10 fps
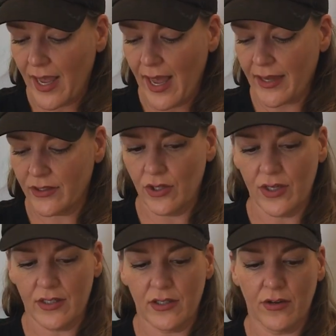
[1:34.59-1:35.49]
And so you
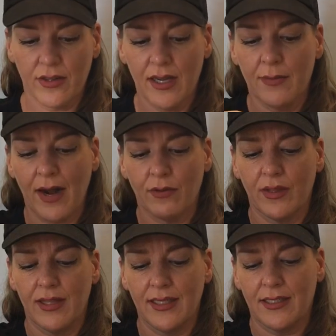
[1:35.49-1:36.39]
can start thinking about it with
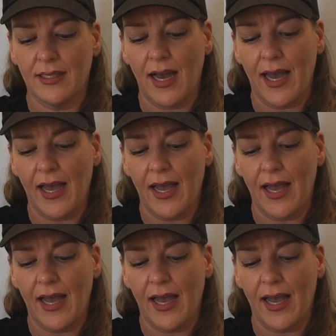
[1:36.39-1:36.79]
these die.